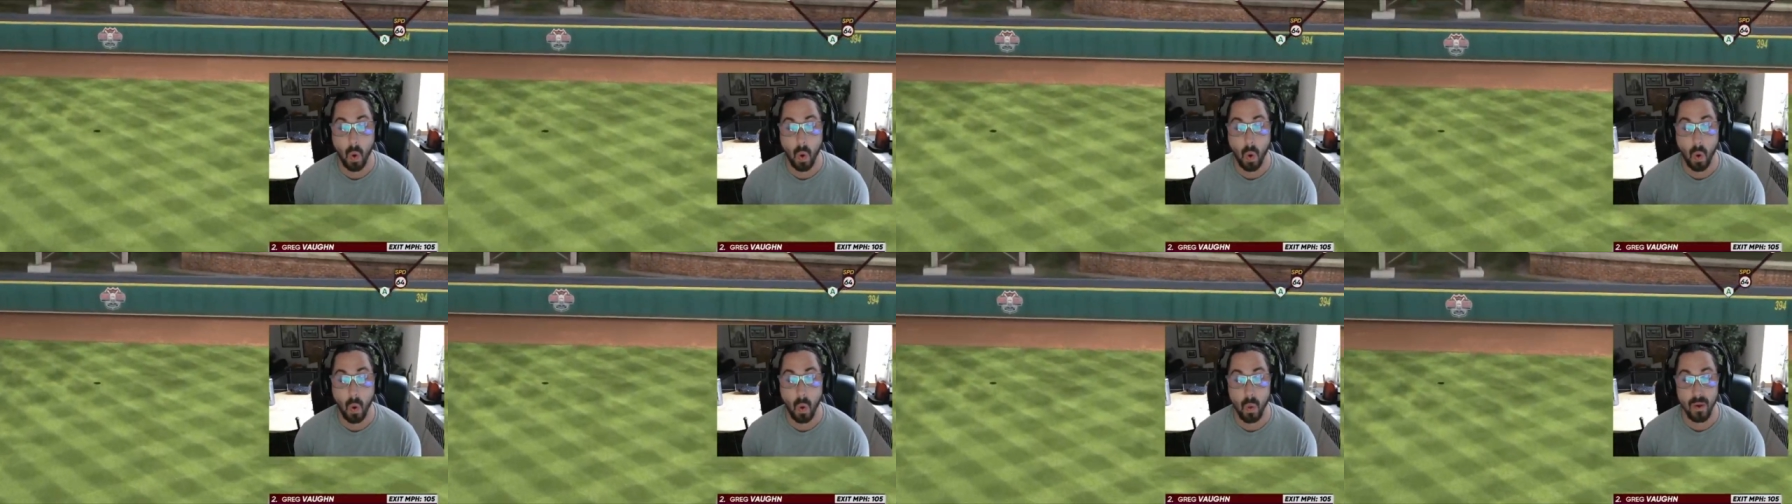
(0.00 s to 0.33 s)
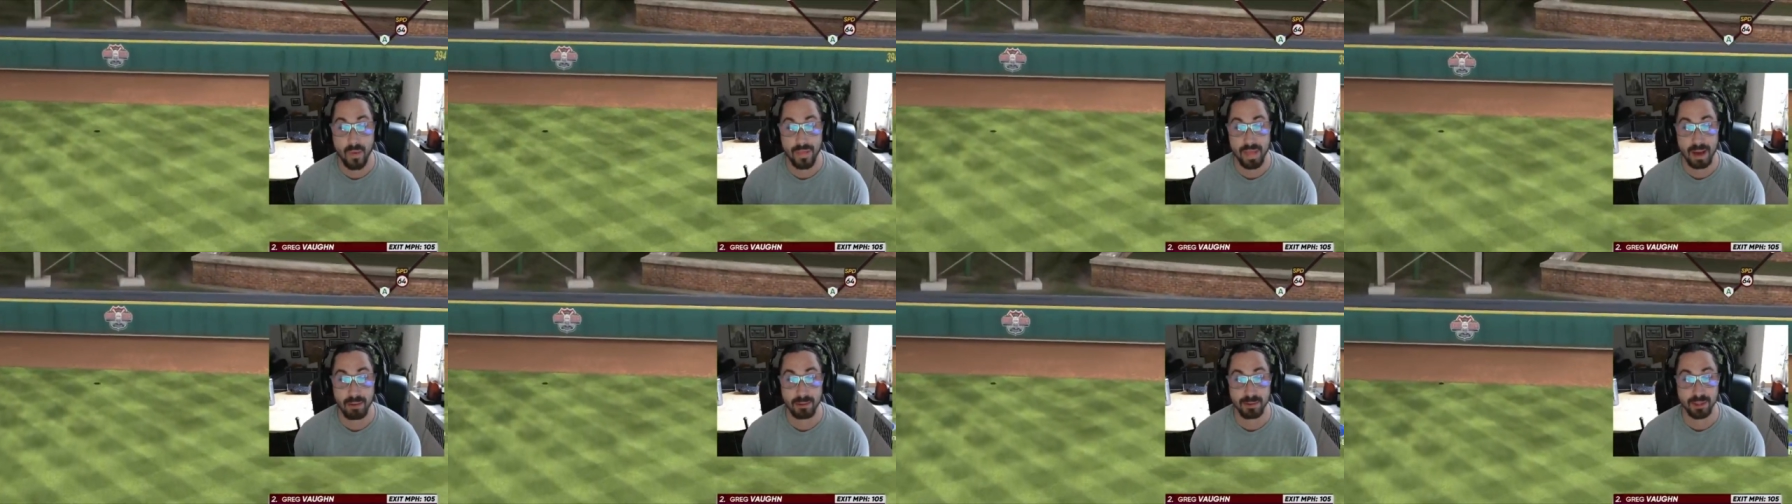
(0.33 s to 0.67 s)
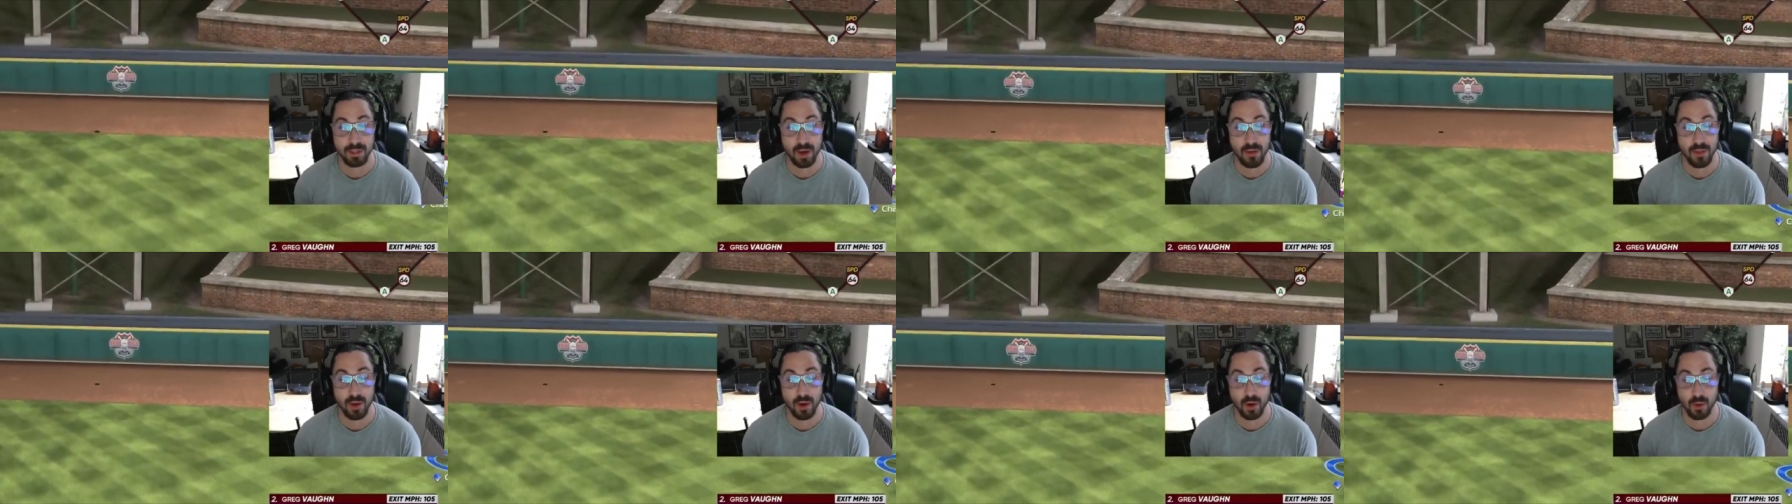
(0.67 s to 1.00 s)
One that was
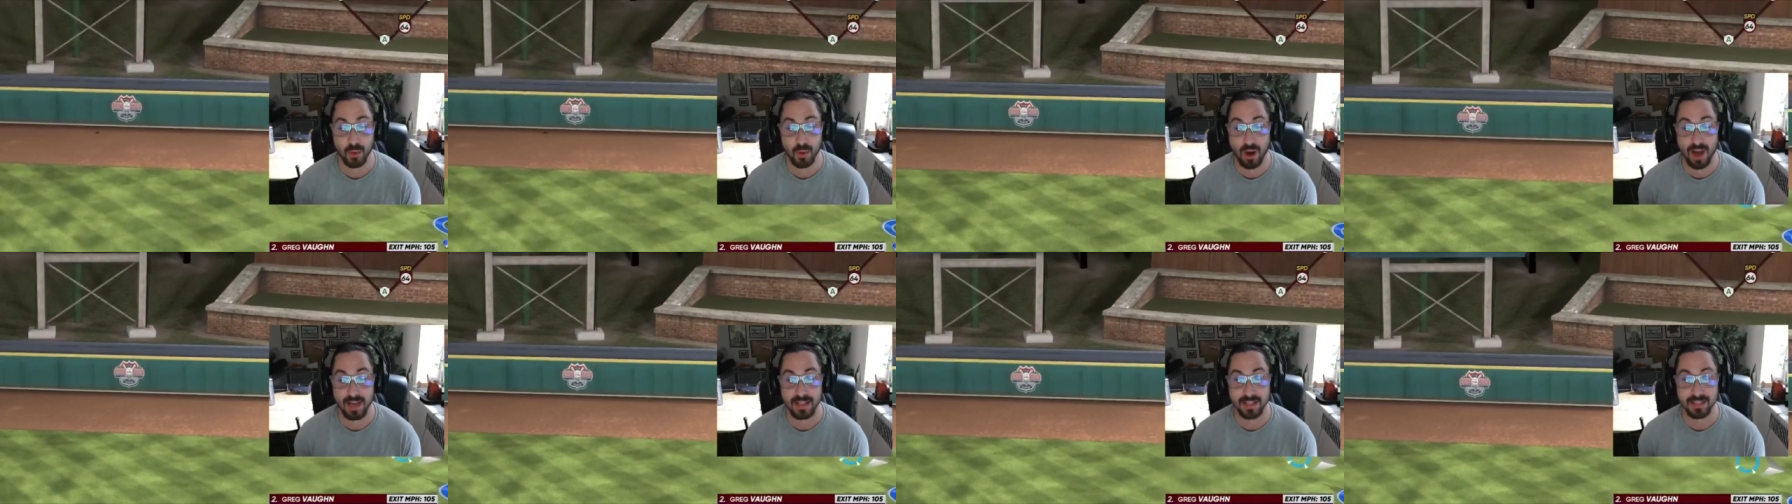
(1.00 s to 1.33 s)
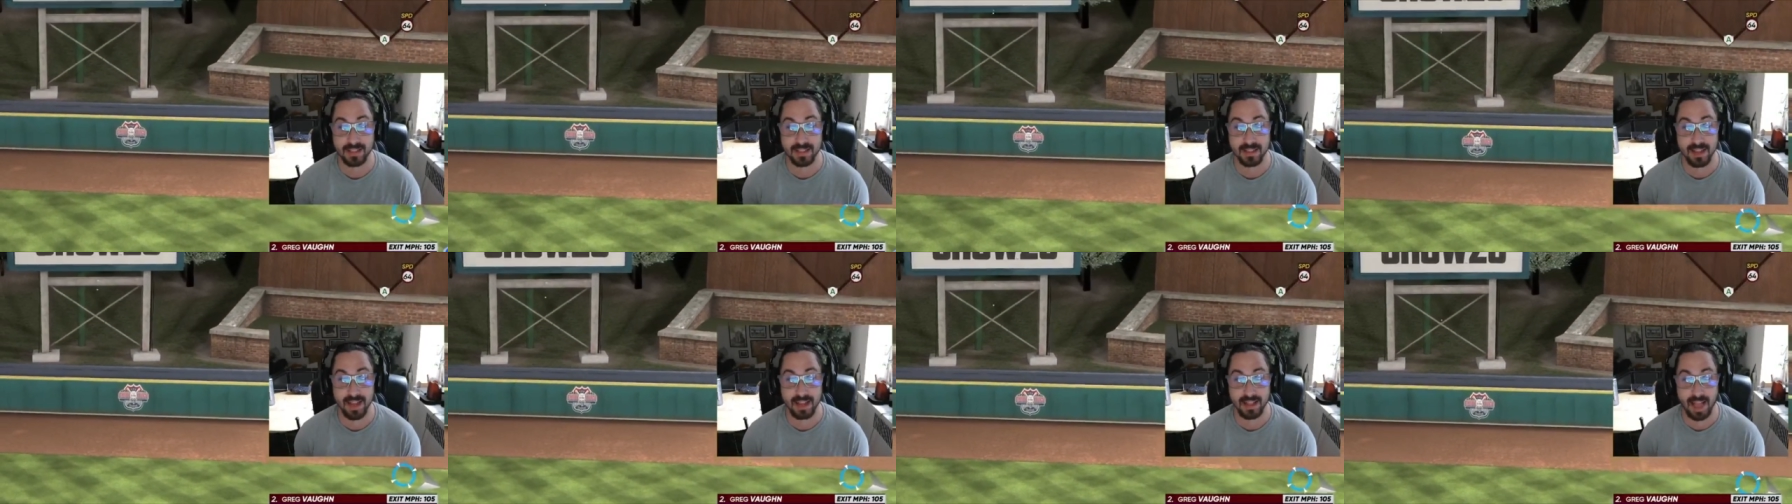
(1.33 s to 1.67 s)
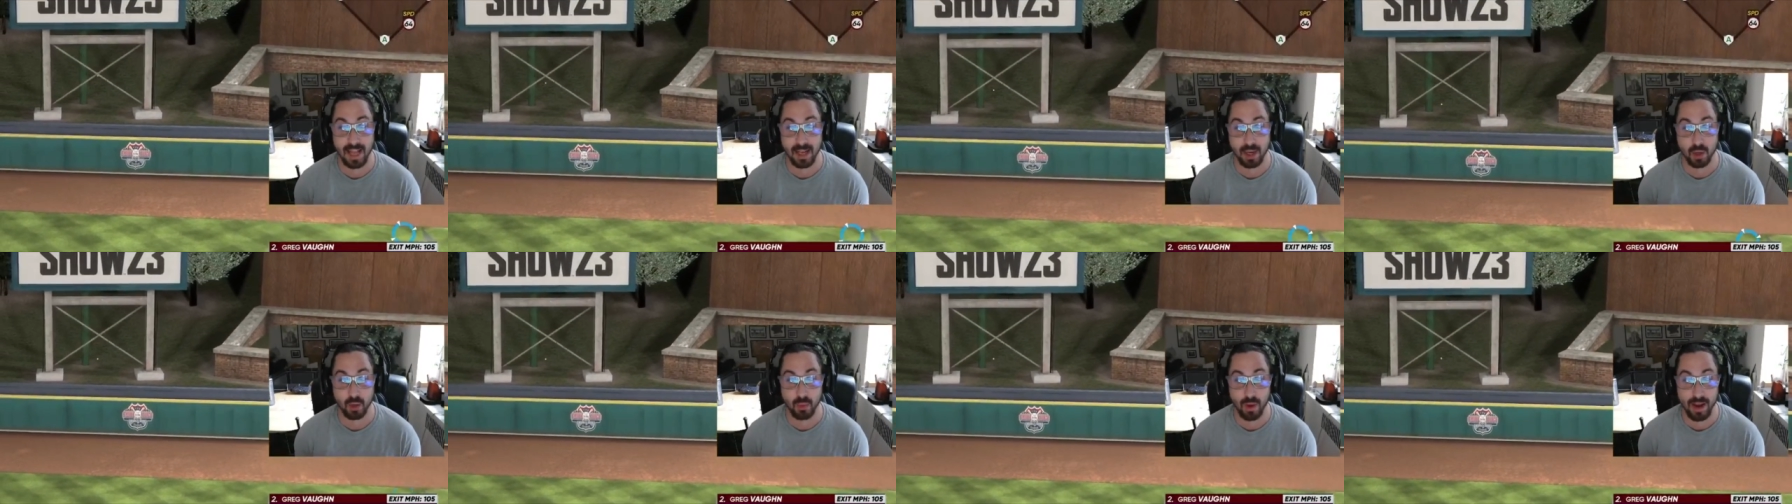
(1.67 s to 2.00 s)
on the horizon, like
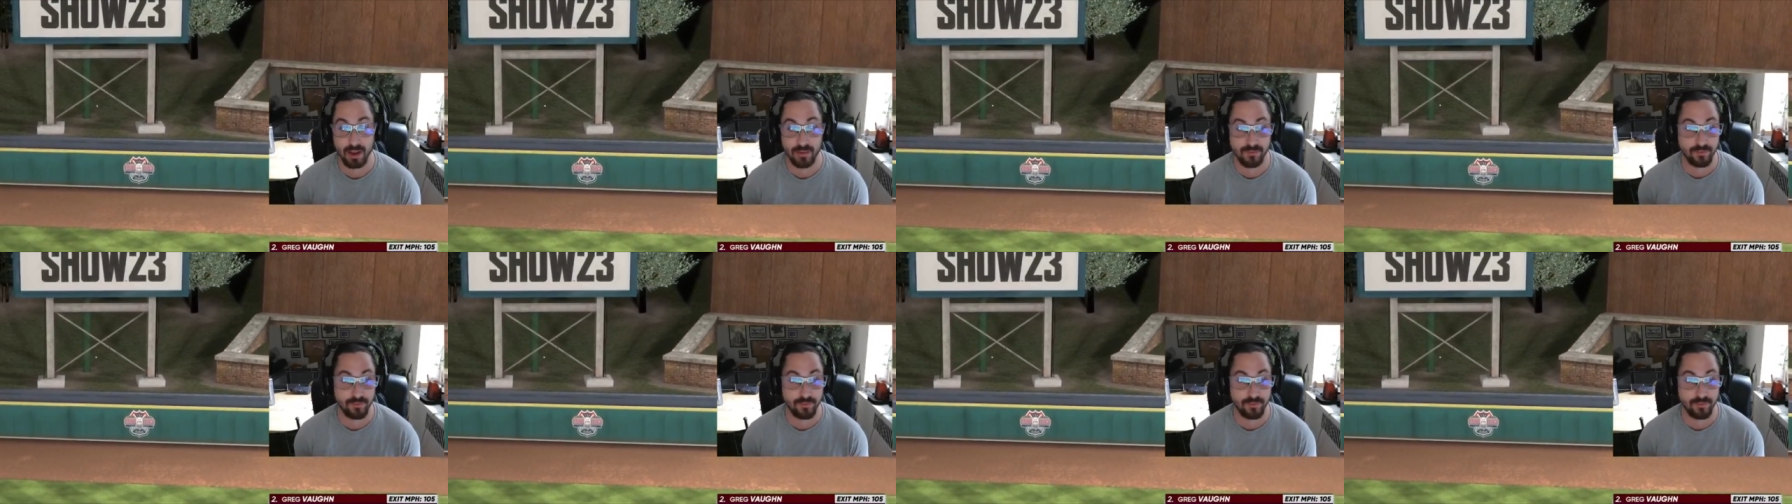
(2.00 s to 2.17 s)
that Greg